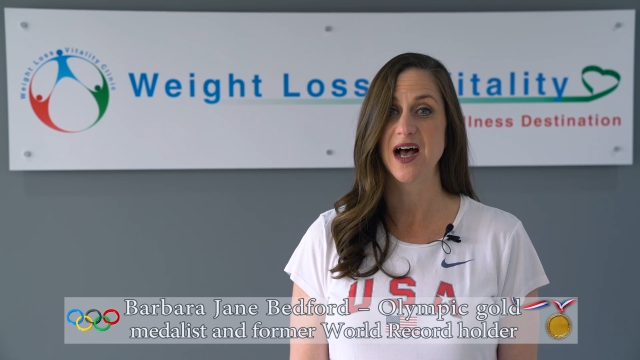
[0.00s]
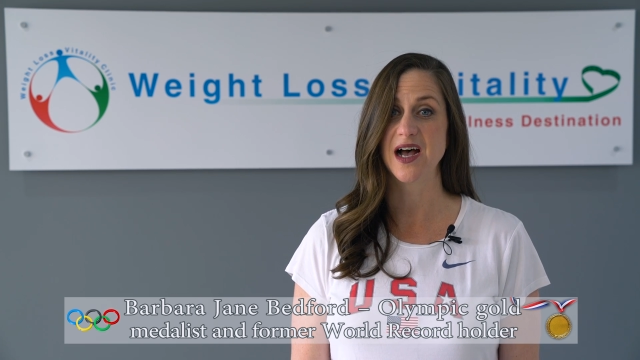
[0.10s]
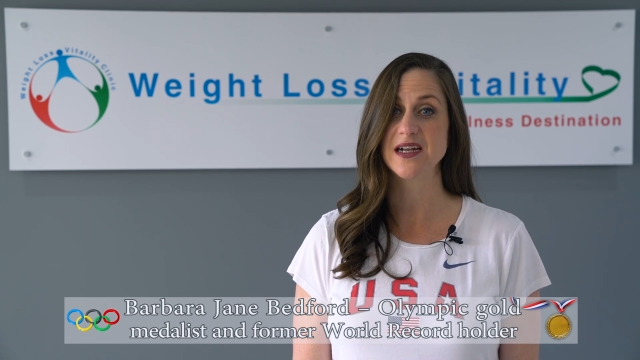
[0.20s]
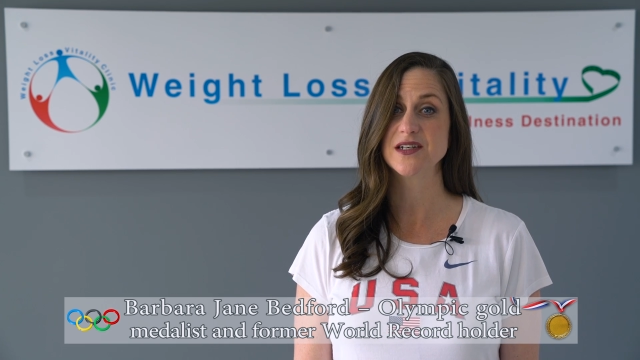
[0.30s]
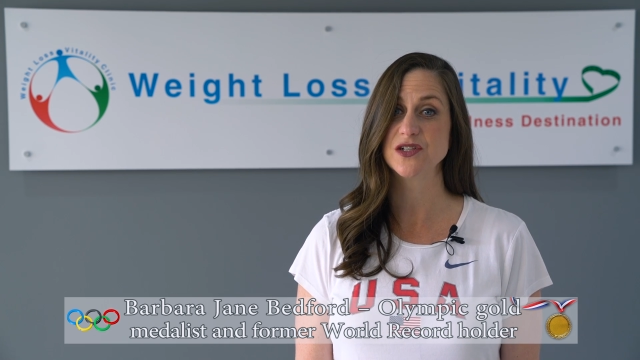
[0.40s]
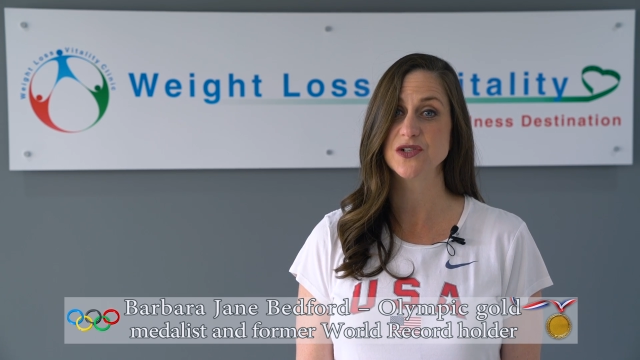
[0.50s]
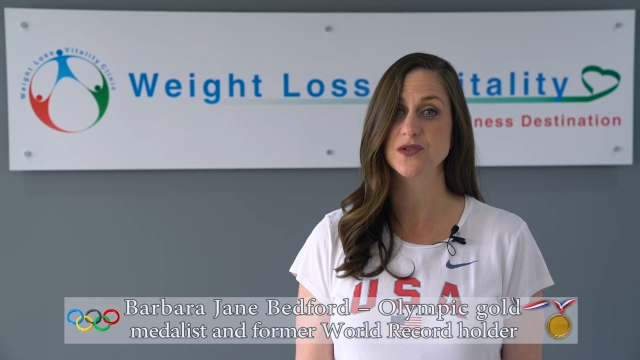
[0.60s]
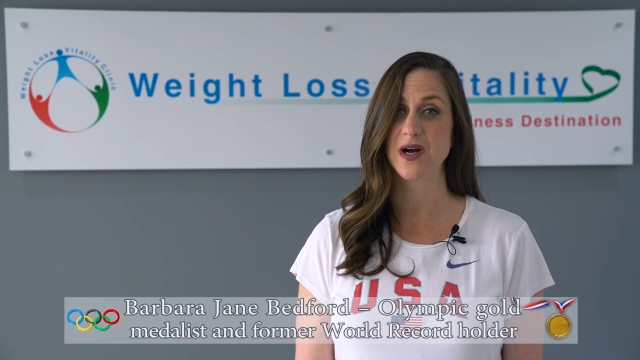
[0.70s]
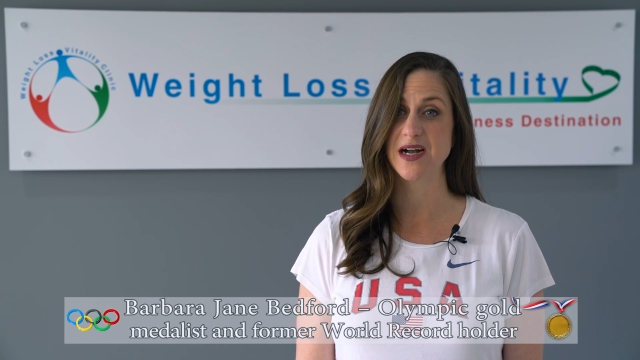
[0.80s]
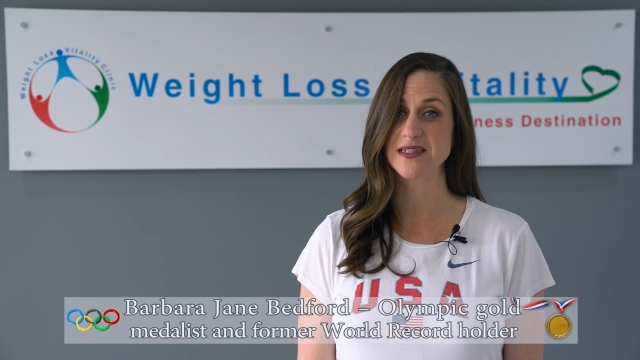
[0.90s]
I
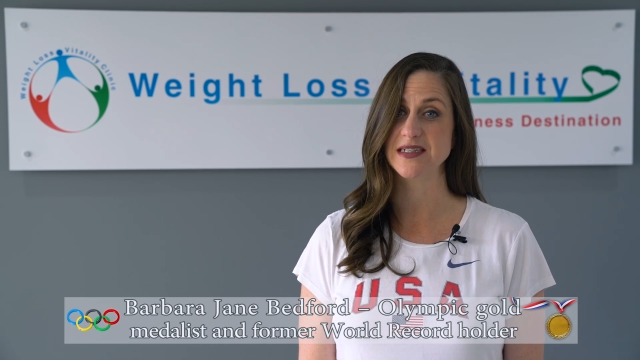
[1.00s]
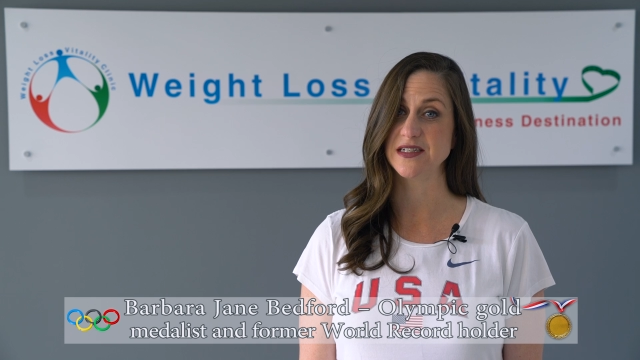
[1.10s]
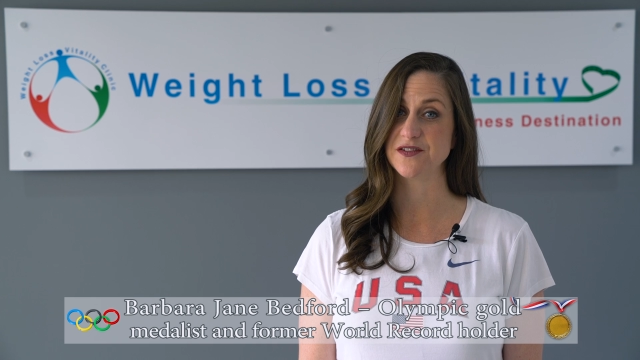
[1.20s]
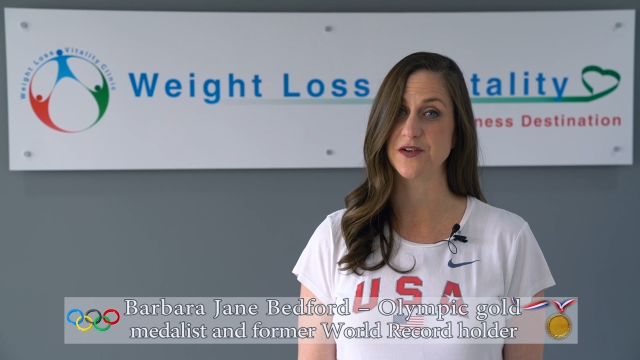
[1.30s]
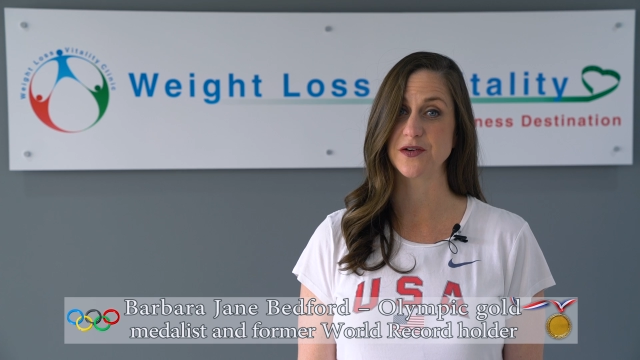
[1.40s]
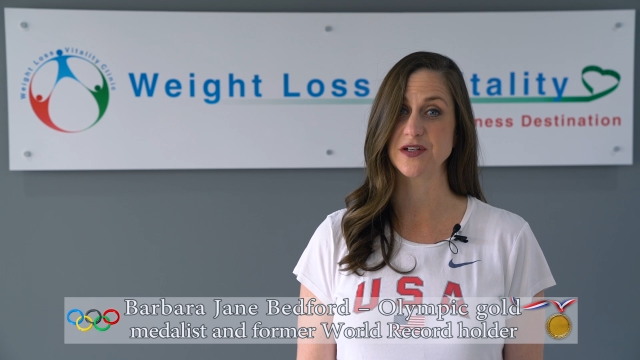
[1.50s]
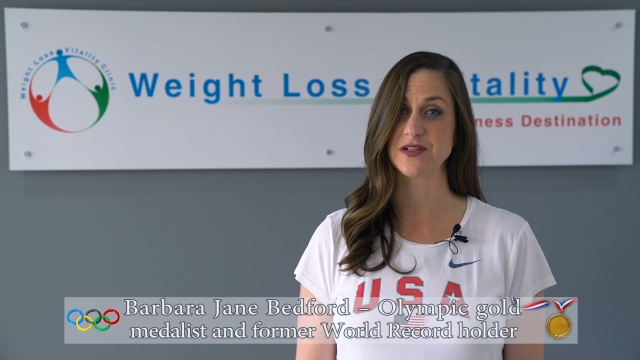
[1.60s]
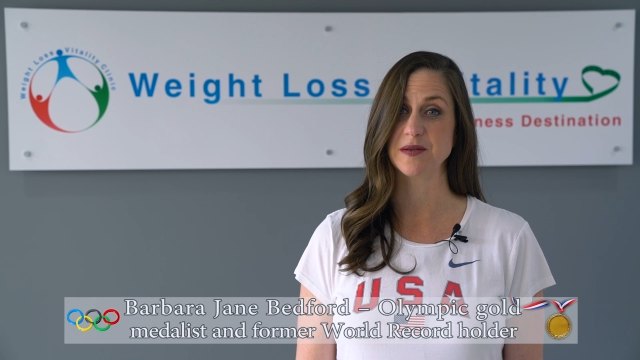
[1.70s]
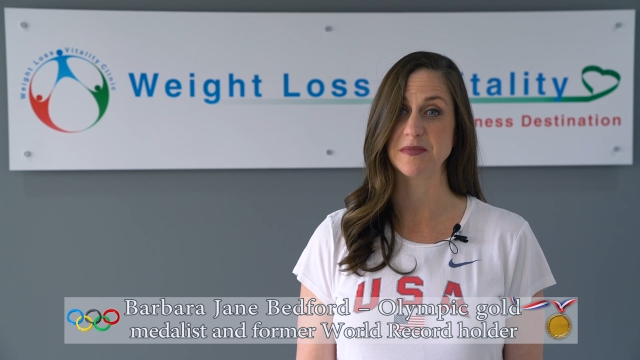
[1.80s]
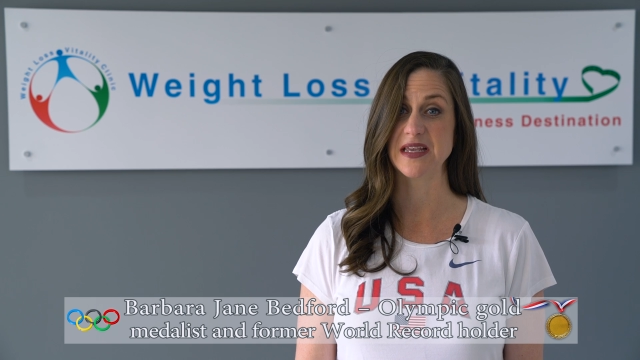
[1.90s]
knew I needed to focus
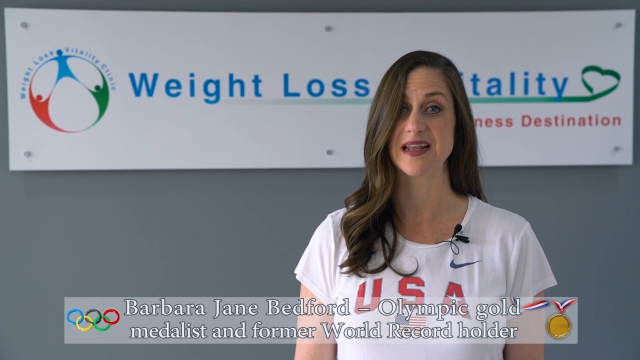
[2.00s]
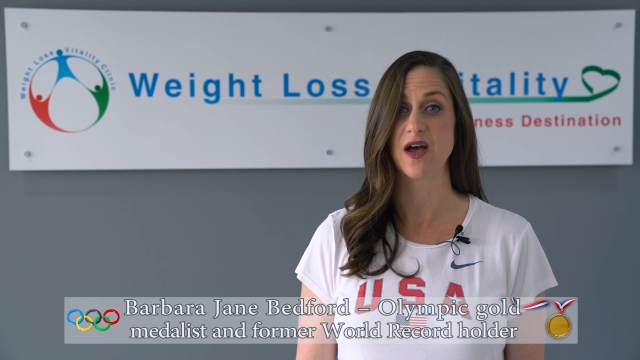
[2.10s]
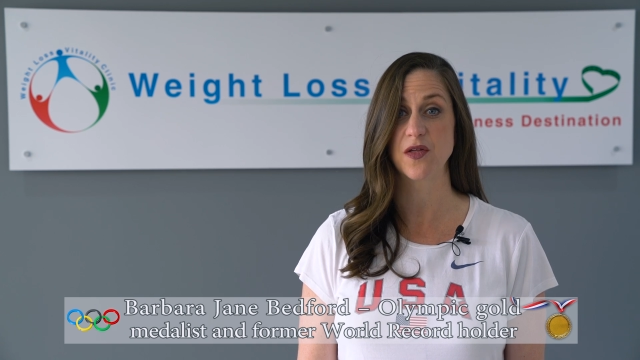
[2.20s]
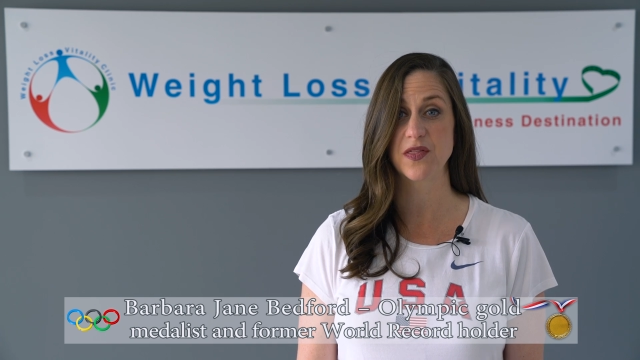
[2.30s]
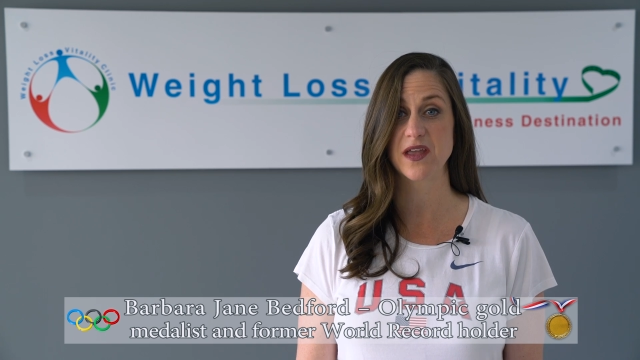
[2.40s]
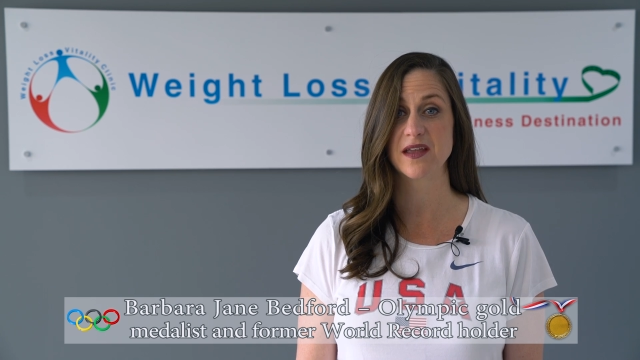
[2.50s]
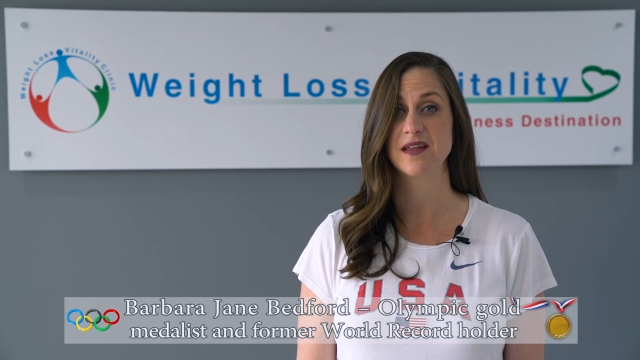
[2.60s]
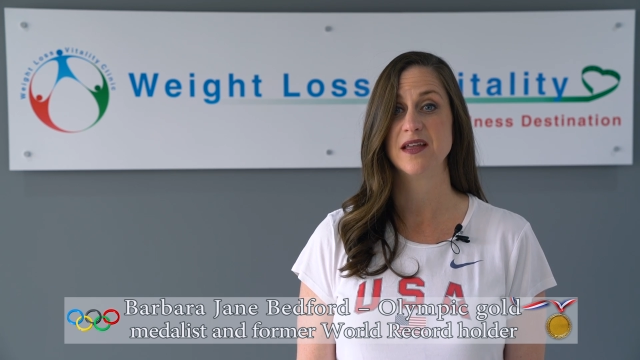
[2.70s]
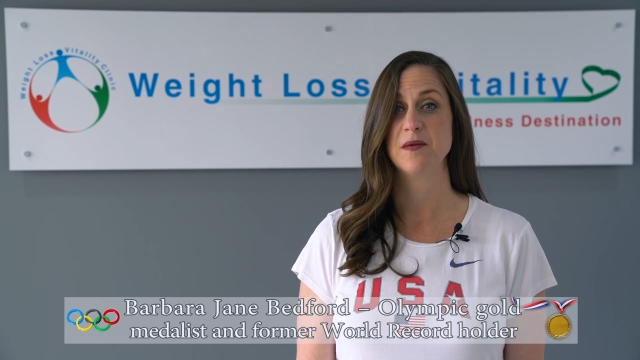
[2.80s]
on being healthy,